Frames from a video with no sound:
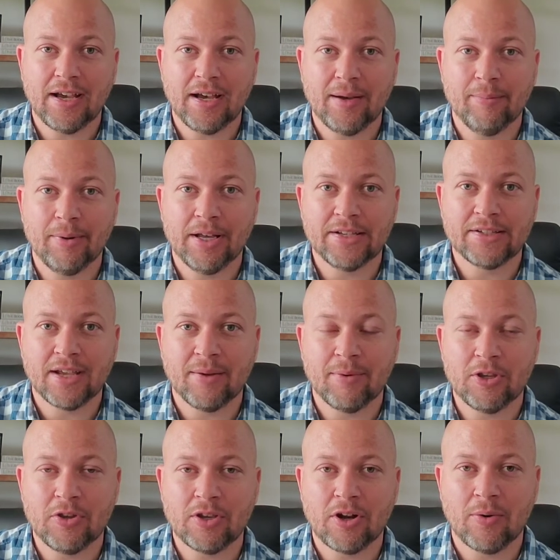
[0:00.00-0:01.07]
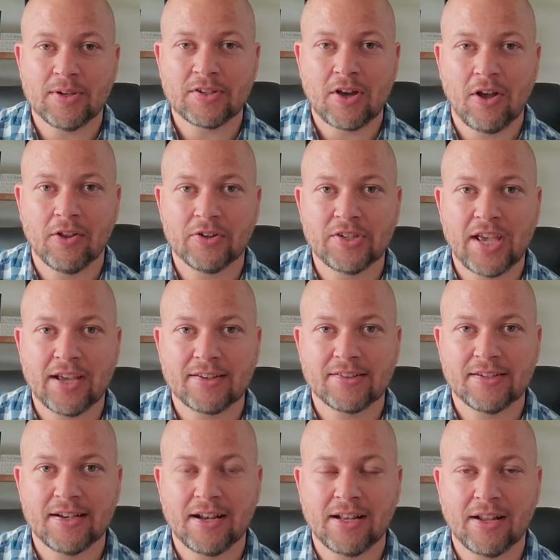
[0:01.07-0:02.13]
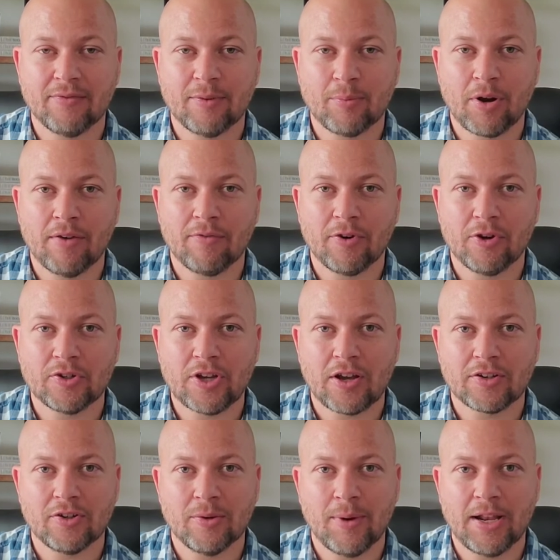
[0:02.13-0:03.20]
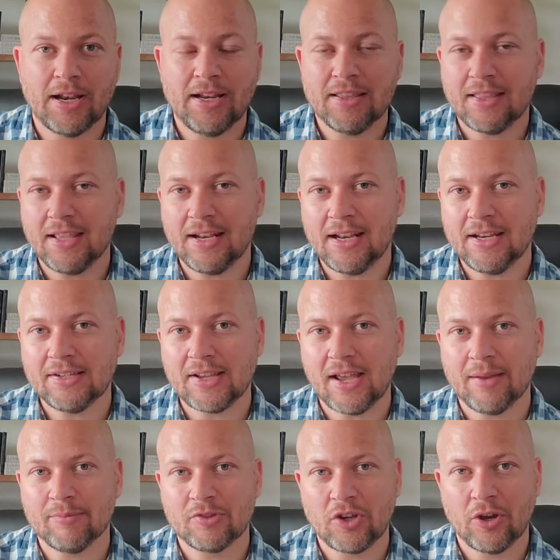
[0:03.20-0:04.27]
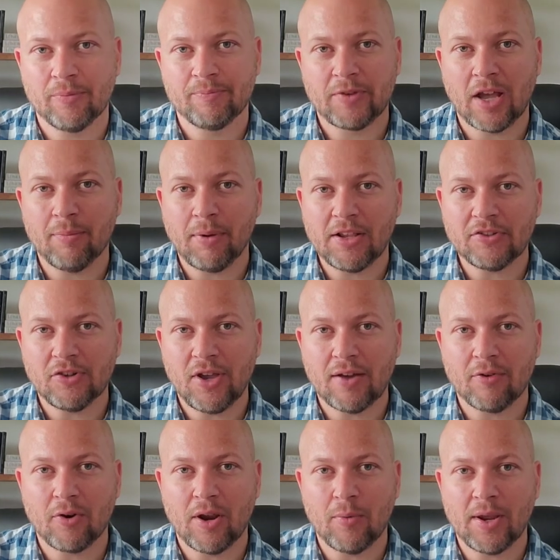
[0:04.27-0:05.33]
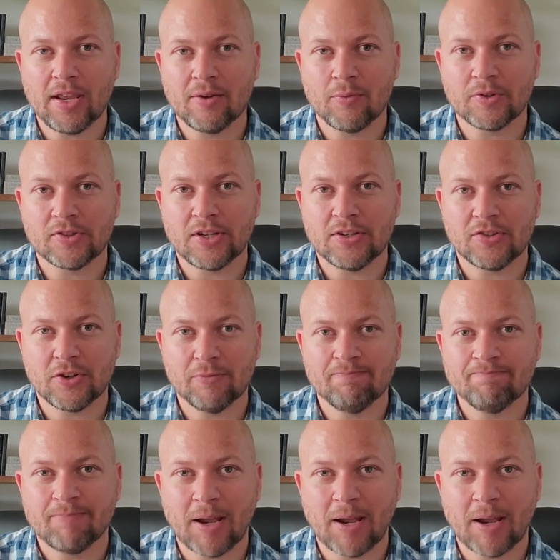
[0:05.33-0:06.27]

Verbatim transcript: uh, but uh, but you can always call or text, and I'd love to pray for you, talk to you about anything at any time. So, God bless you. Have a great week. We'll see you soon.